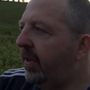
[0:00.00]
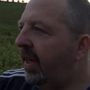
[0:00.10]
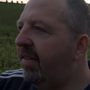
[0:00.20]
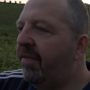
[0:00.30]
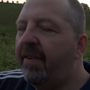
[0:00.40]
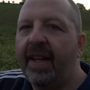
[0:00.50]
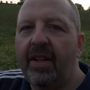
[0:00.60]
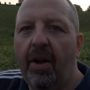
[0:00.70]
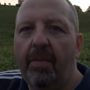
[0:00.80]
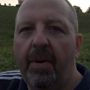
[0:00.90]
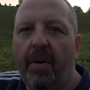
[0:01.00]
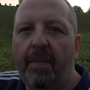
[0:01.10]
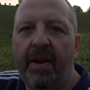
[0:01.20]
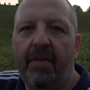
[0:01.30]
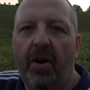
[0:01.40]
is the fact that I'm a
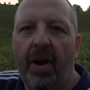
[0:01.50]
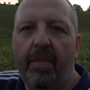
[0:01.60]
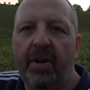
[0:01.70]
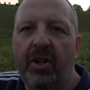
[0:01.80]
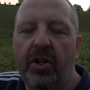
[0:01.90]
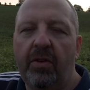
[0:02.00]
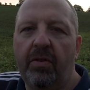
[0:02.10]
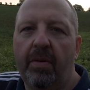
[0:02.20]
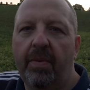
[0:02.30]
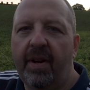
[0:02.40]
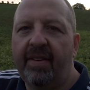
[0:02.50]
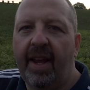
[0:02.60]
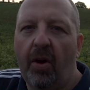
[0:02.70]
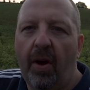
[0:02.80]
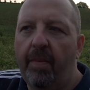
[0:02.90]
bit of a hybrid shooter. And when I
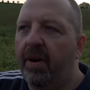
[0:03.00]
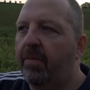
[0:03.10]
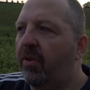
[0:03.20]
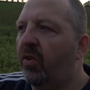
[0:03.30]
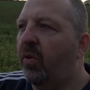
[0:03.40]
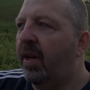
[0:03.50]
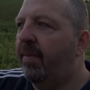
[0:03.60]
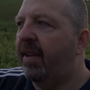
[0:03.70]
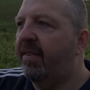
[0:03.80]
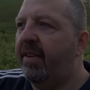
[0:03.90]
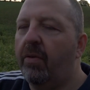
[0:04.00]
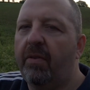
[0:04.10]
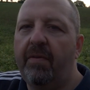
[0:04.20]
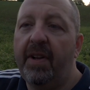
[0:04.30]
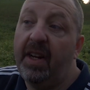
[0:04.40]
say hybrid, I'm not talking about
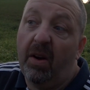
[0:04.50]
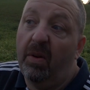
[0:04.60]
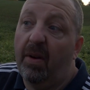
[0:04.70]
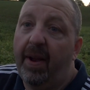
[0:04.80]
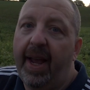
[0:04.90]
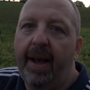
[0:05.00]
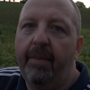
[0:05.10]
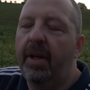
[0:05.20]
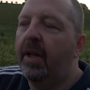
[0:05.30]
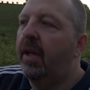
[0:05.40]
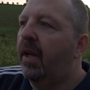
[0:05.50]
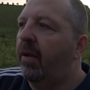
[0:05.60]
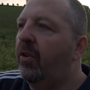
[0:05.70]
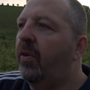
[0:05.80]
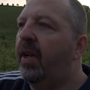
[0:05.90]
stills and video, although I am.
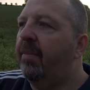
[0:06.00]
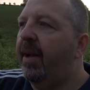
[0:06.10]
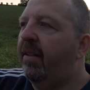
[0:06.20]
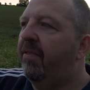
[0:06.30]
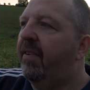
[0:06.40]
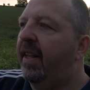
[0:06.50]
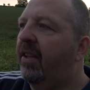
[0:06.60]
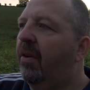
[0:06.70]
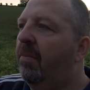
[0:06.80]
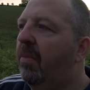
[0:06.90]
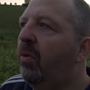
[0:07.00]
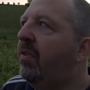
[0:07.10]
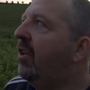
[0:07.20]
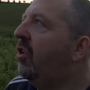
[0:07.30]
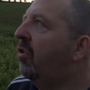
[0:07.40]
I'm talking about the fact that I'm
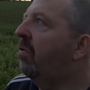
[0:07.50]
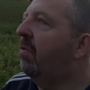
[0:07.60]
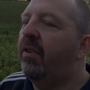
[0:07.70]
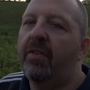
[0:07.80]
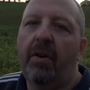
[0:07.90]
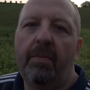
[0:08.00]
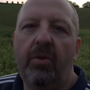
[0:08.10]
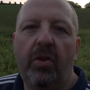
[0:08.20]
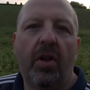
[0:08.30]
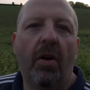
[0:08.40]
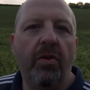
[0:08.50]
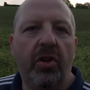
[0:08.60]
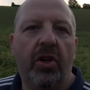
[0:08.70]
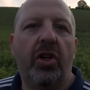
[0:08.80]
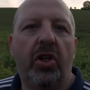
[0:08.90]
multi-genre, so I don't
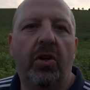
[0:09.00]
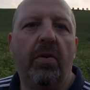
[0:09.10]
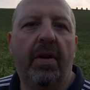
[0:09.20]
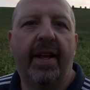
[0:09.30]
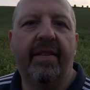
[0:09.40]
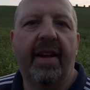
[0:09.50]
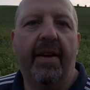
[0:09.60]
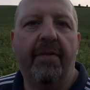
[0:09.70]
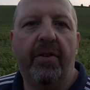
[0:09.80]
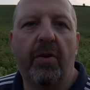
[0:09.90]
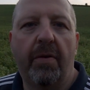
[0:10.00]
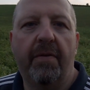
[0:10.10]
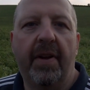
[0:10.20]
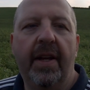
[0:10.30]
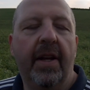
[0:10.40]
just shoot landscape
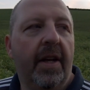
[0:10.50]
photography.